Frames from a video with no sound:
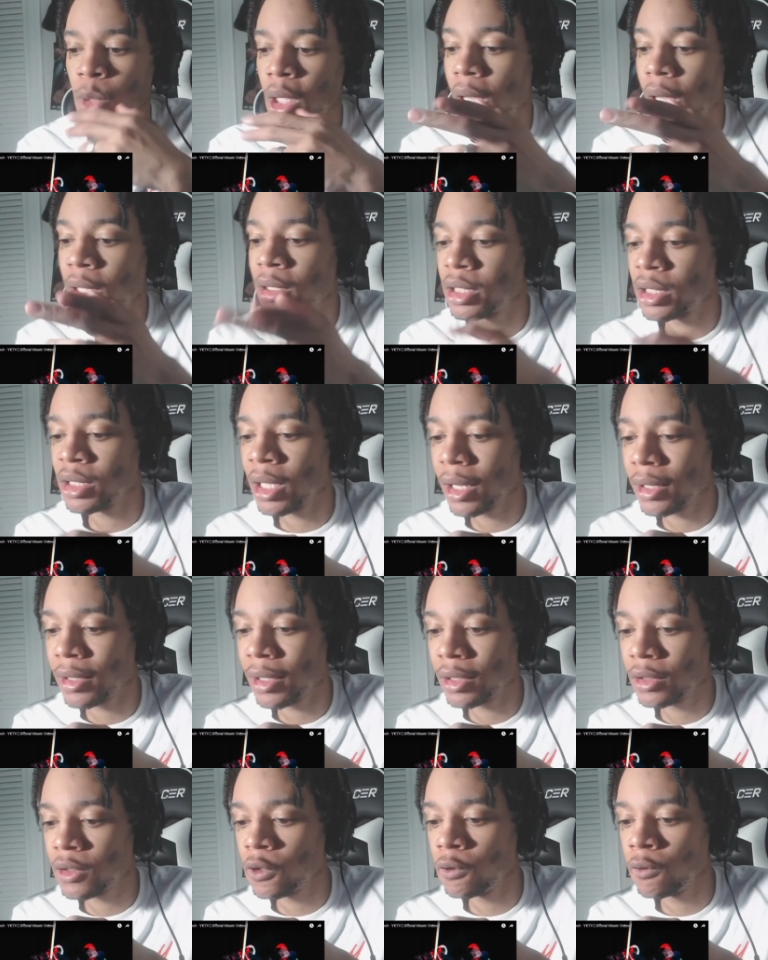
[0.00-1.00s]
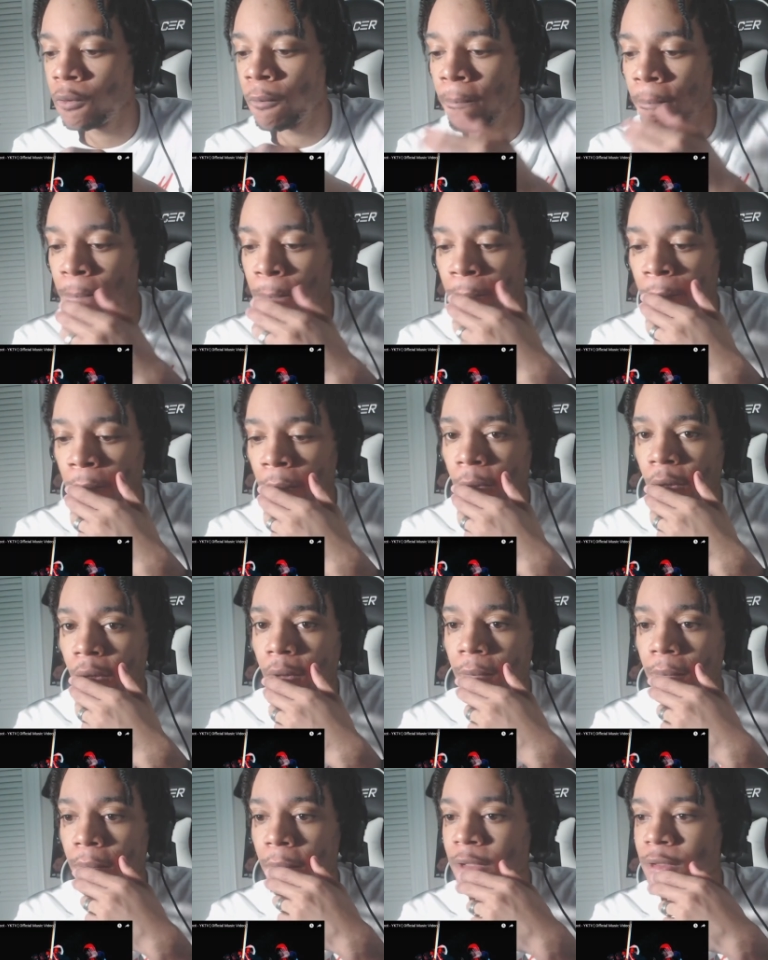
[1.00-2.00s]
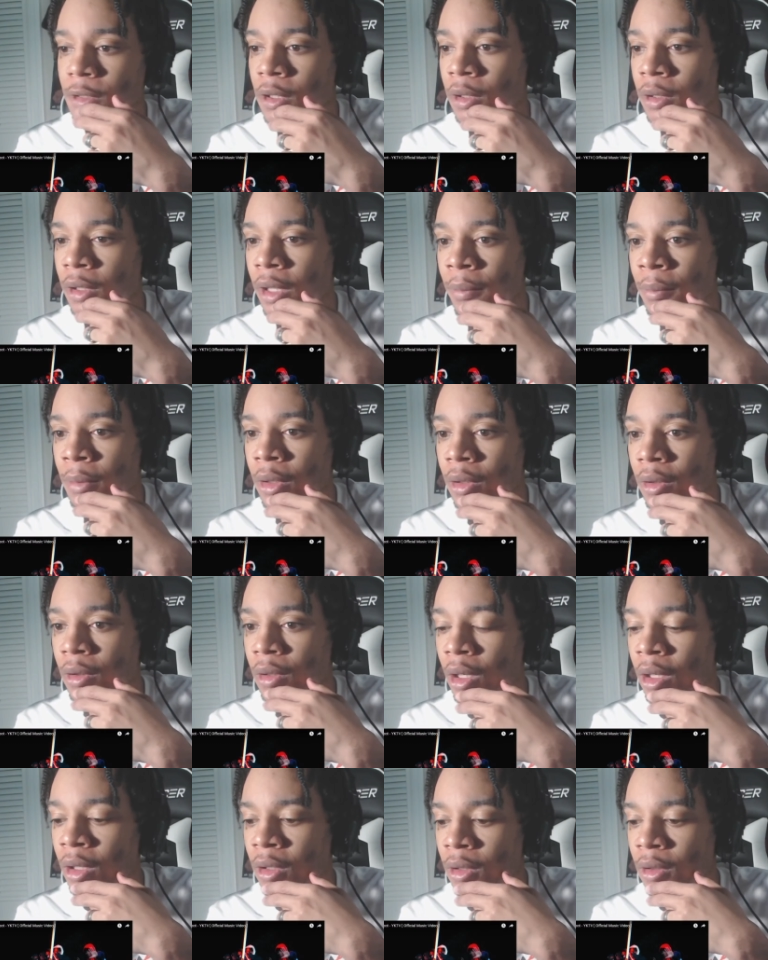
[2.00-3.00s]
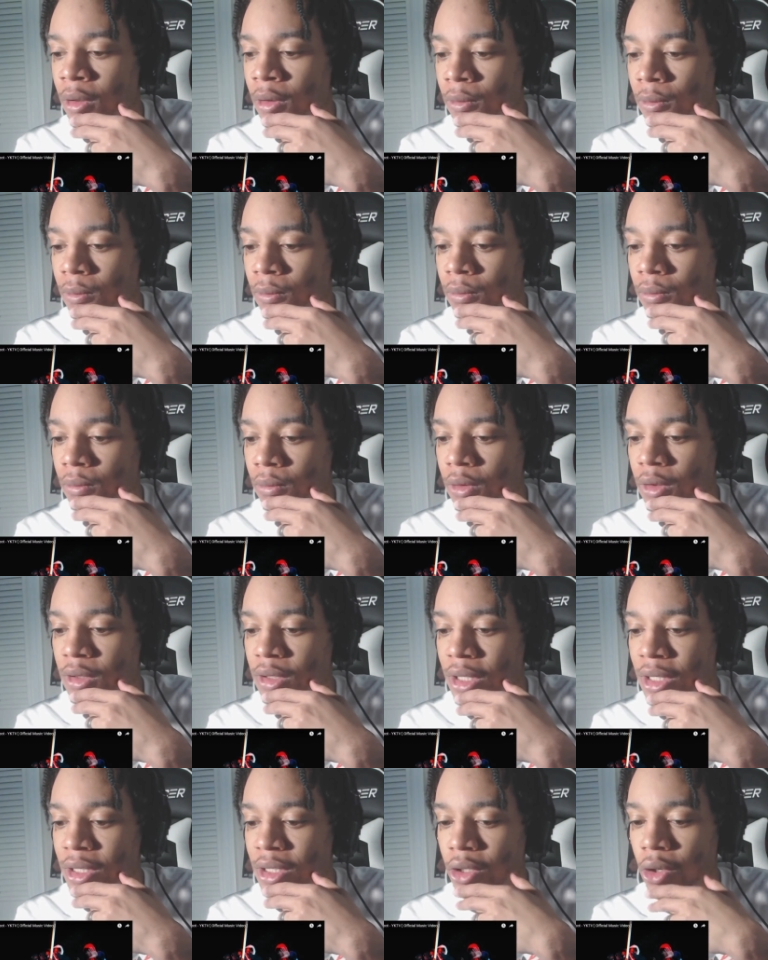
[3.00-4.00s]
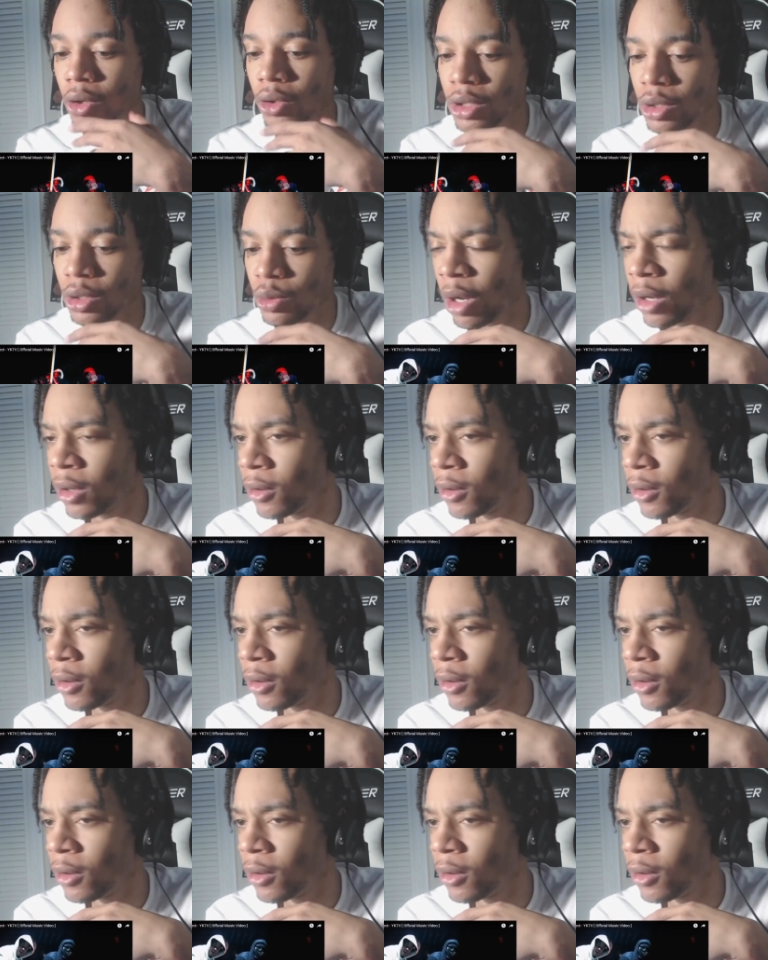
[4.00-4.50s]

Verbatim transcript: just got that too Men do not like me uh because i stole his wife